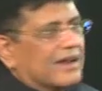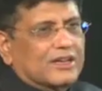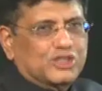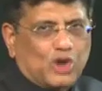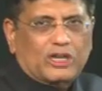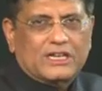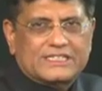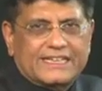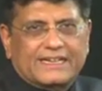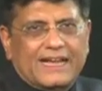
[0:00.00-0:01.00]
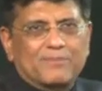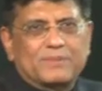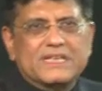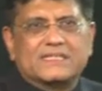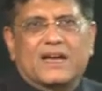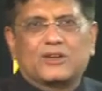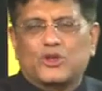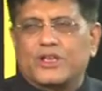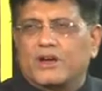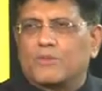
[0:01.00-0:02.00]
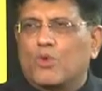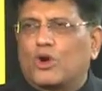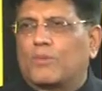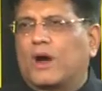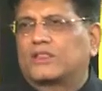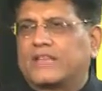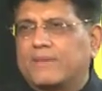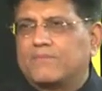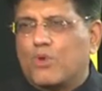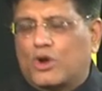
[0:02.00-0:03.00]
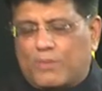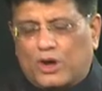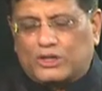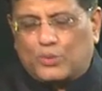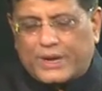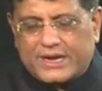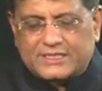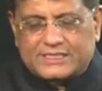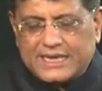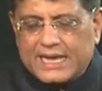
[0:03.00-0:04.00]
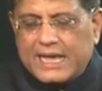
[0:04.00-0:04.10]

shortlisted companies are, to hear more about them, more about the winners.